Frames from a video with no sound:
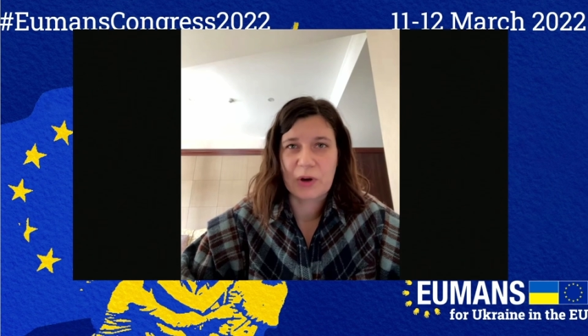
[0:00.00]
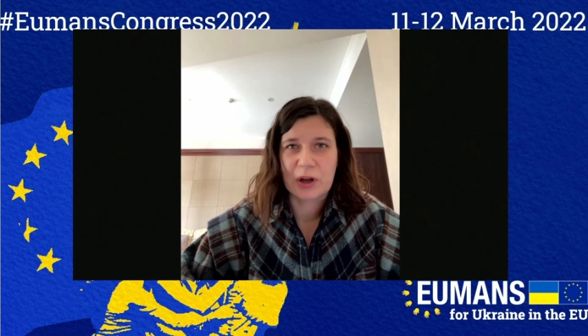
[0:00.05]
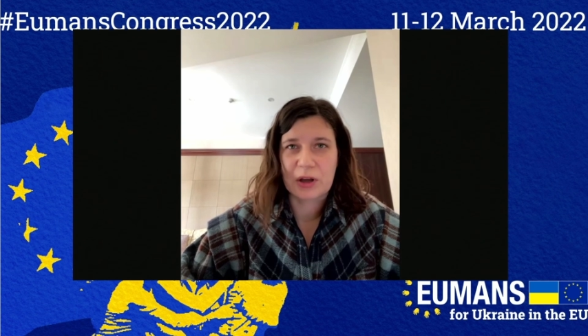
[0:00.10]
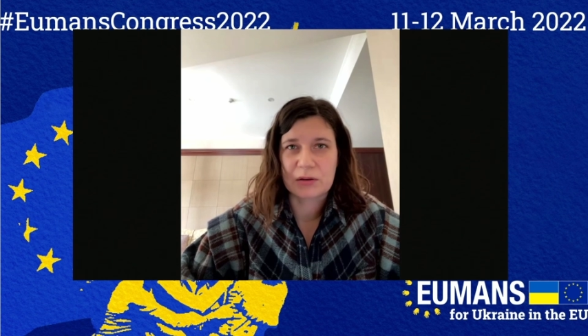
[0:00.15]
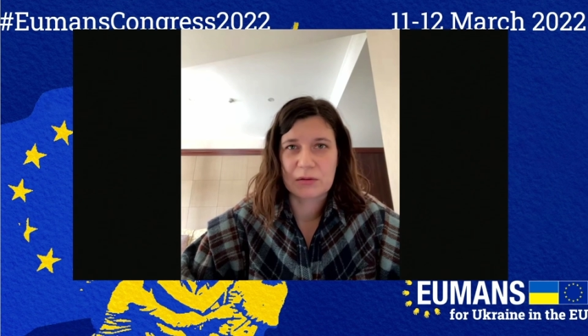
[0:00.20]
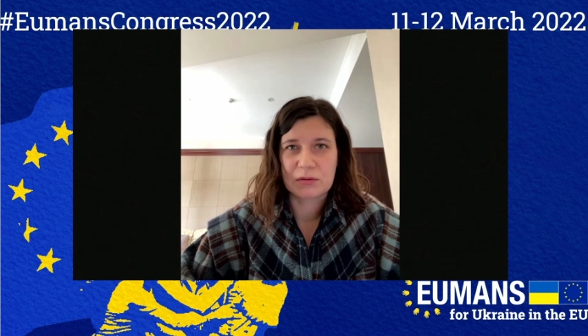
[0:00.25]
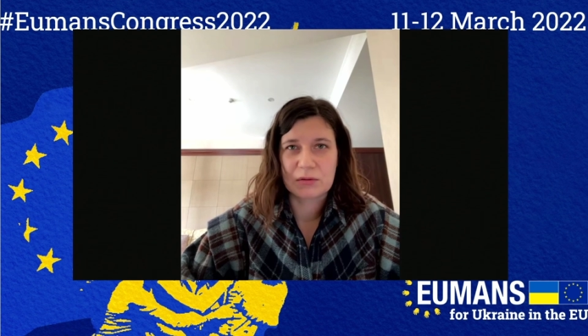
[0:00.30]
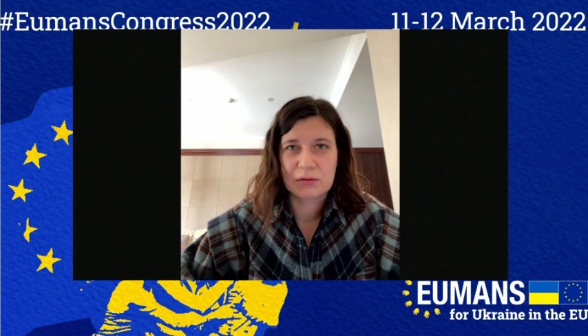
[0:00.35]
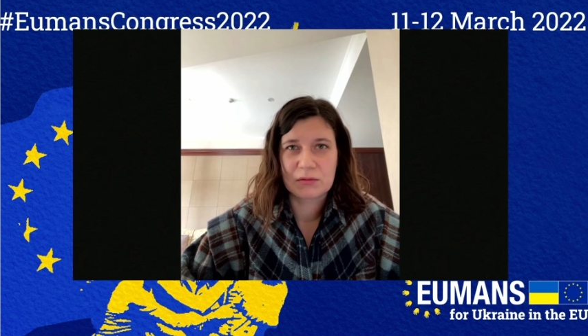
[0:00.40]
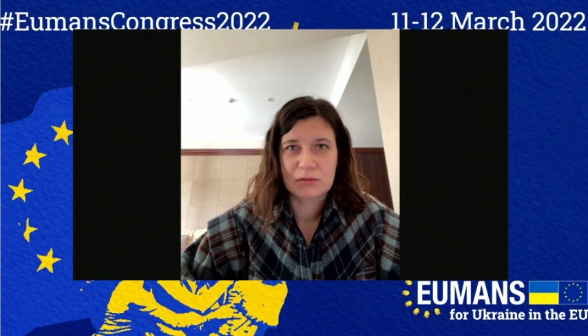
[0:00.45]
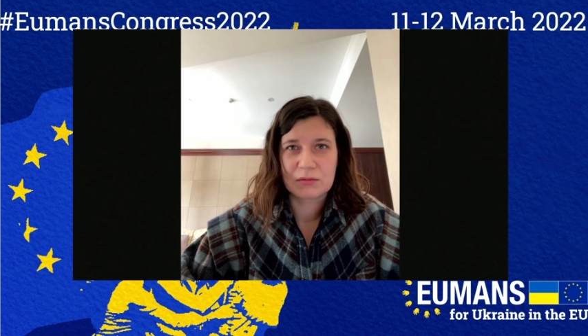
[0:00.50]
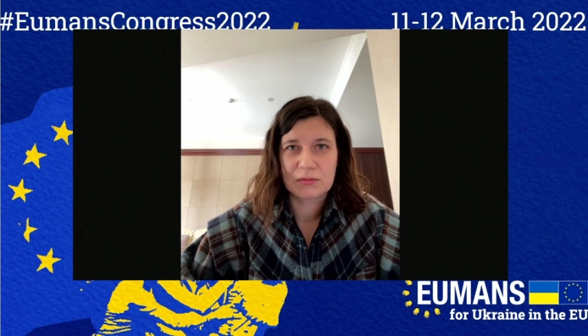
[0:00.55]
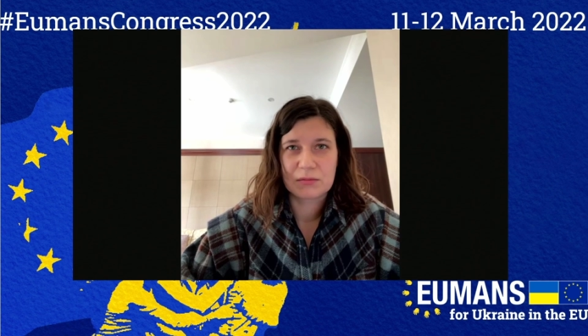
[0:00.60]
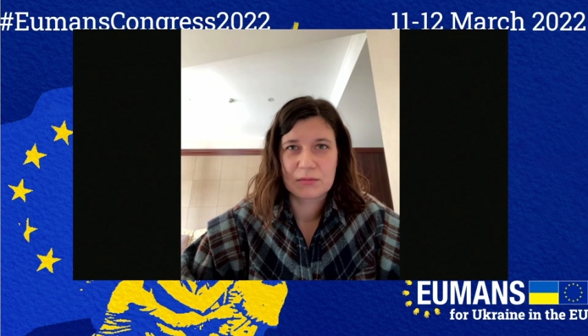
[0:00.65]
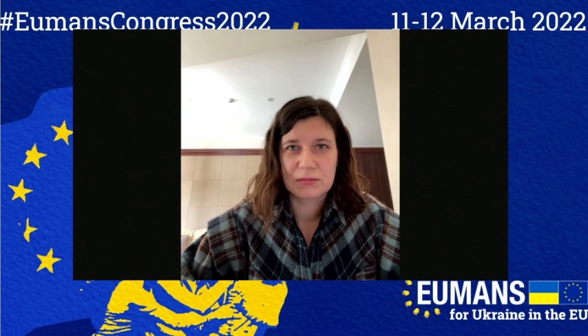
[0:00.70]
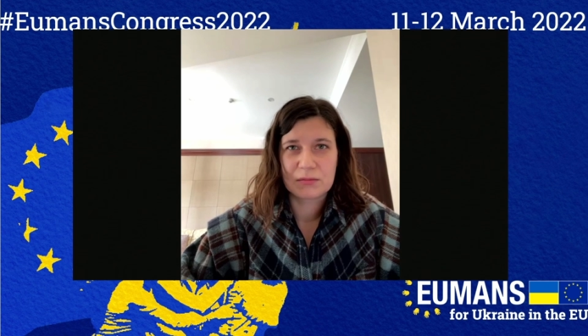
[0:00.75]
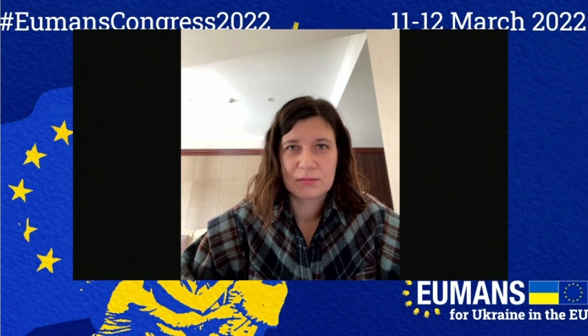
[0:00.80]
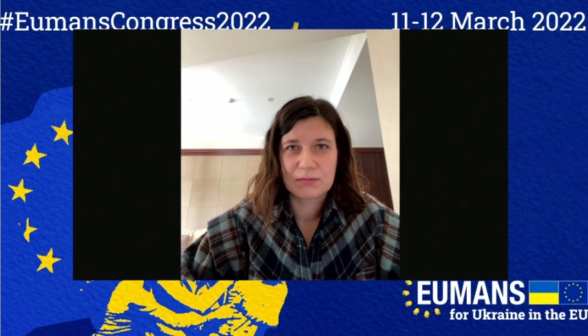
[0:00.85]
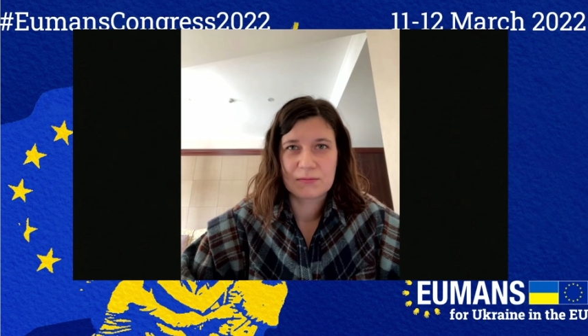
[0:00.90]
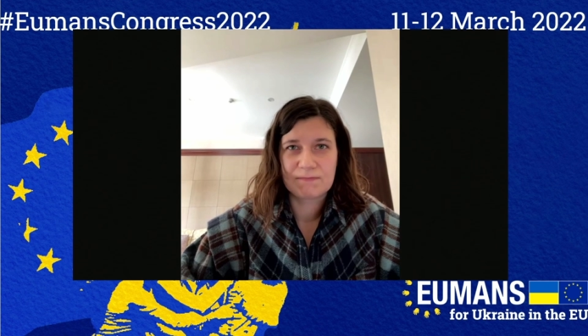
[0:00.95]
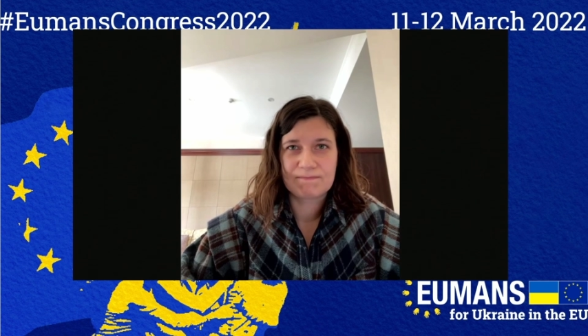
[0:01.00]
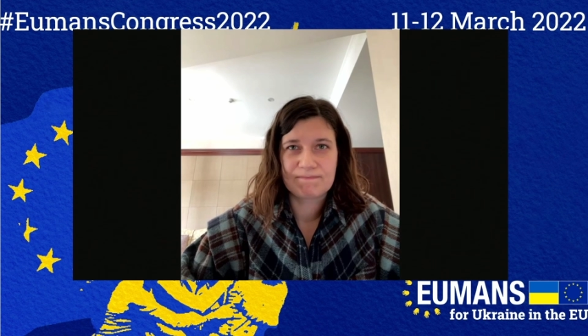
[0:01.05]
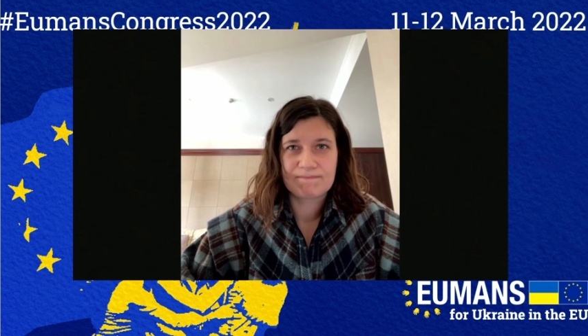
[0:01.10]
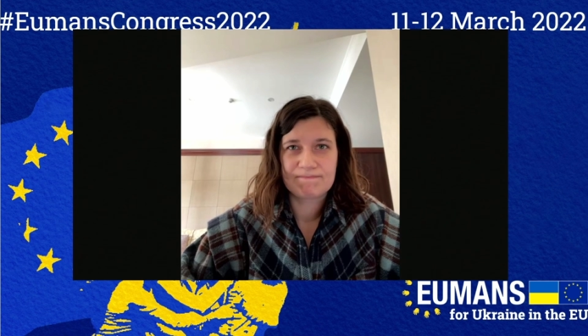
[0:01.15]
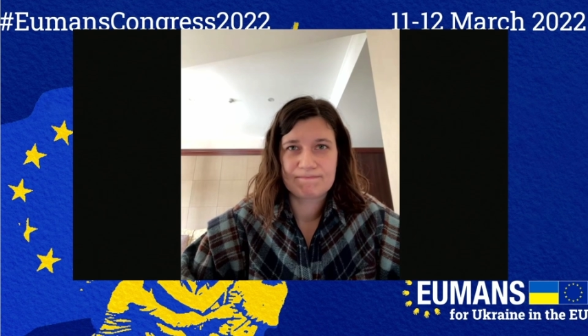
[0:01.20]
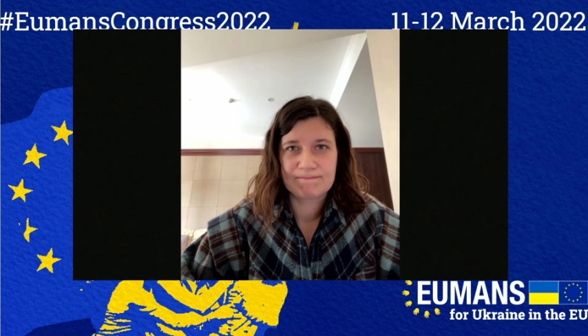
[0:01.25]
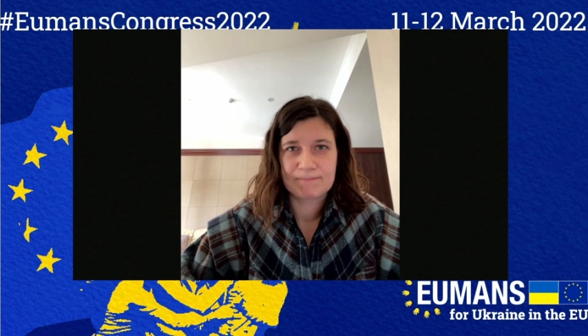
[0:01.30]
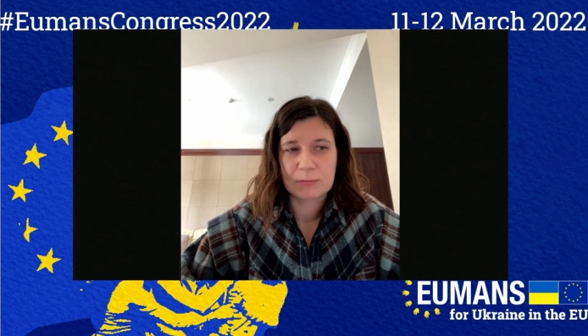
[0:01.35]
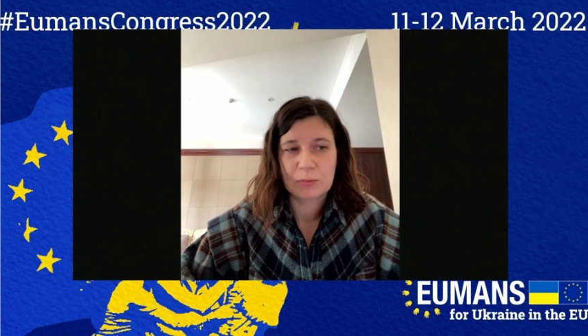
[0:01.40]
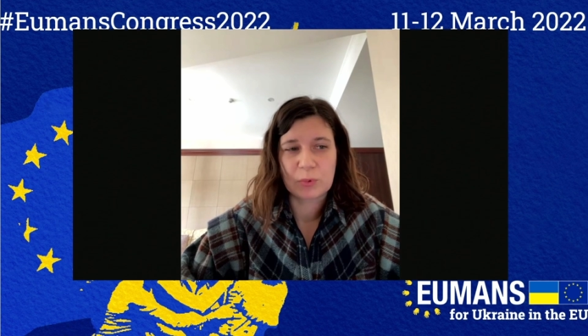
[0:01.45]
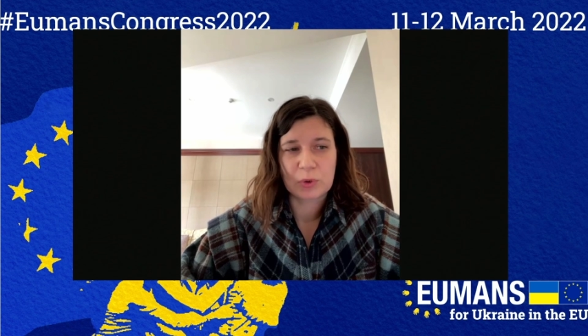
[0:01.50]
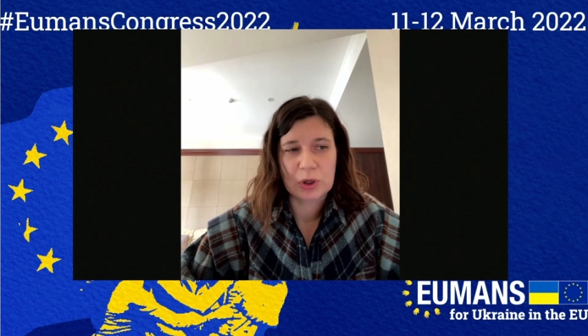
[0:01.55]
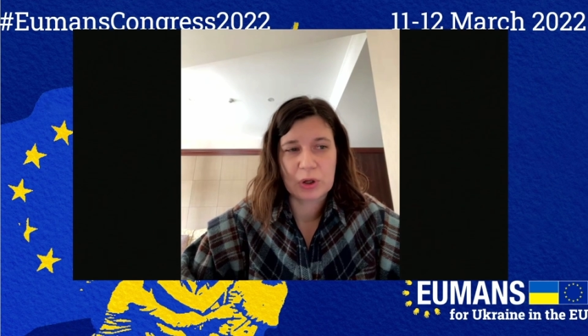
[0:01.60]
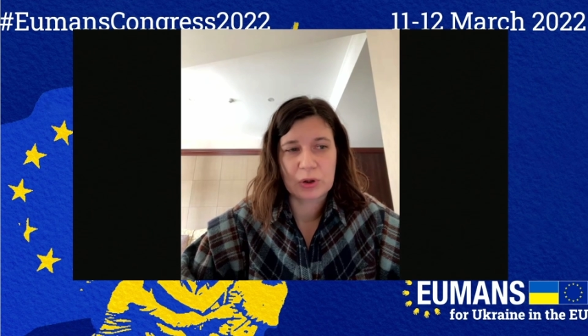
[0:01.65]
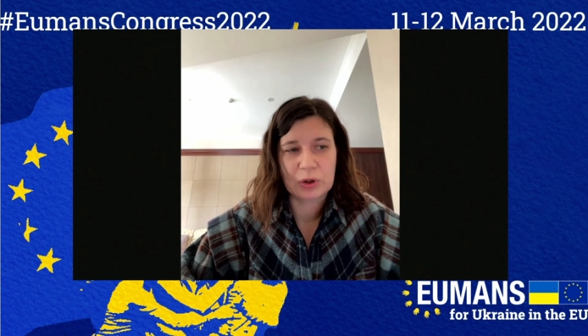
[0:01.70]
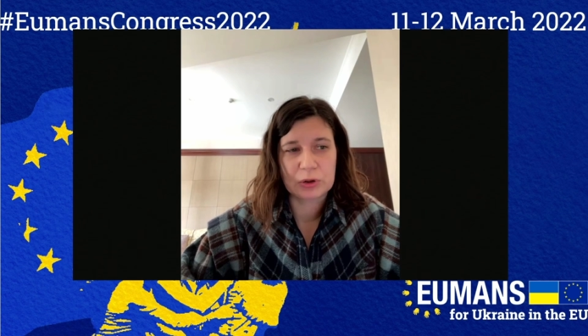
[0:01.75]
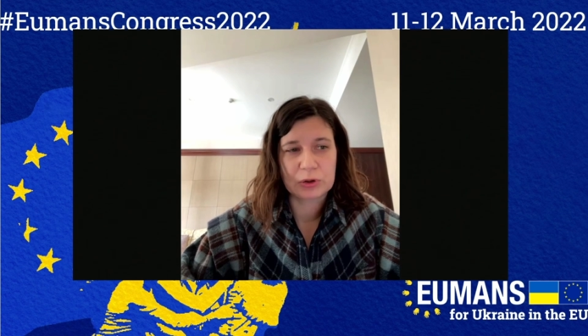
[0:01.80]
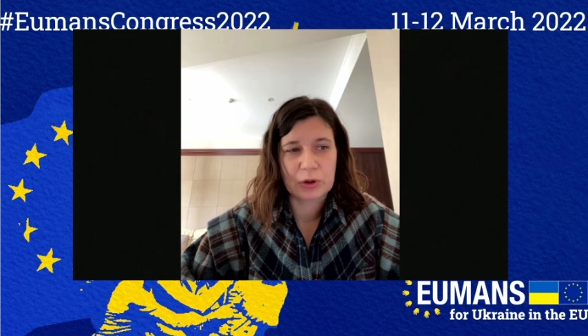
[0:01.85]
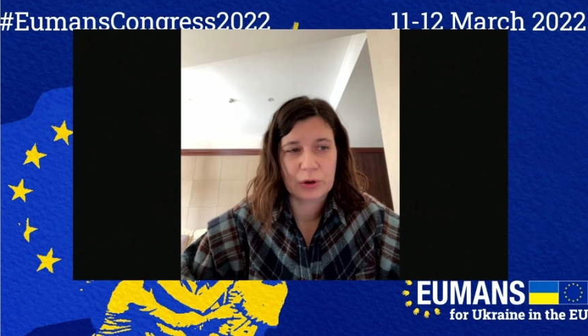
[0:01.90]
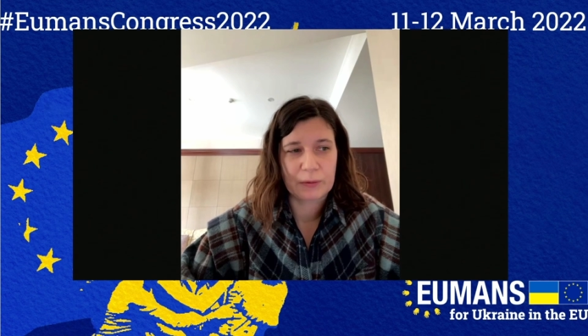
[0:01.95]
when? We
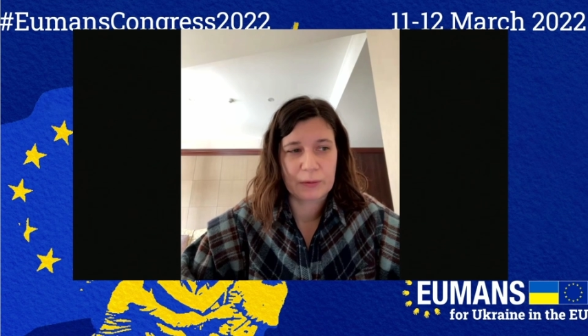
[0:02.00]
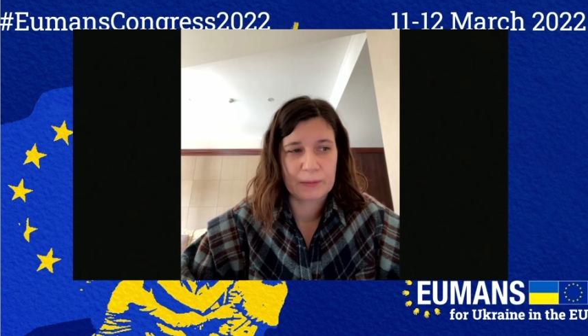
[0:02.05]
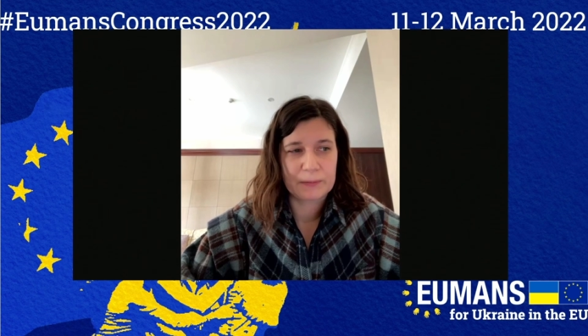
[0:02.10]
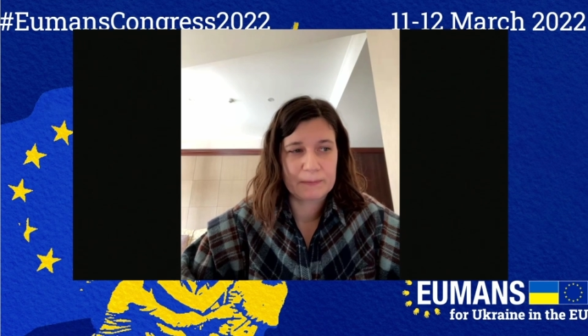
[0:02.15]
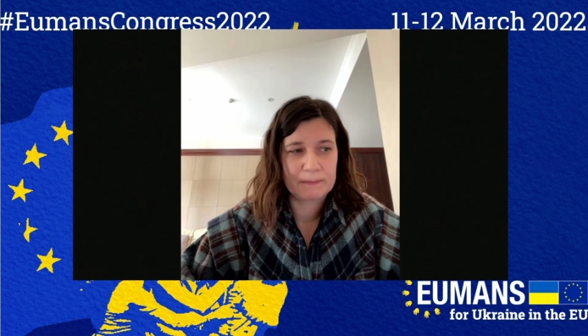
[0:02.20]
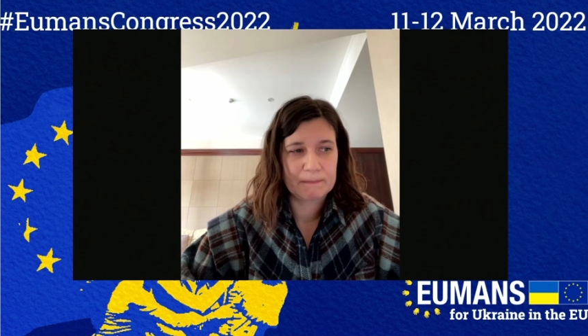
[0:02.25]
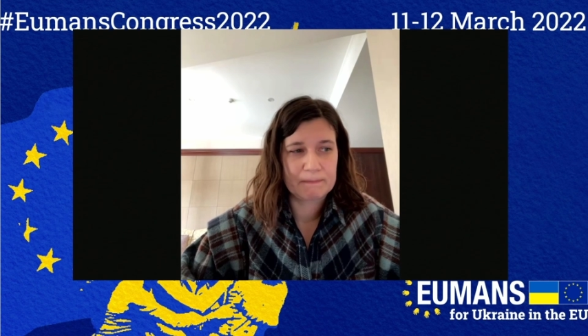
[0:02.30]
all know.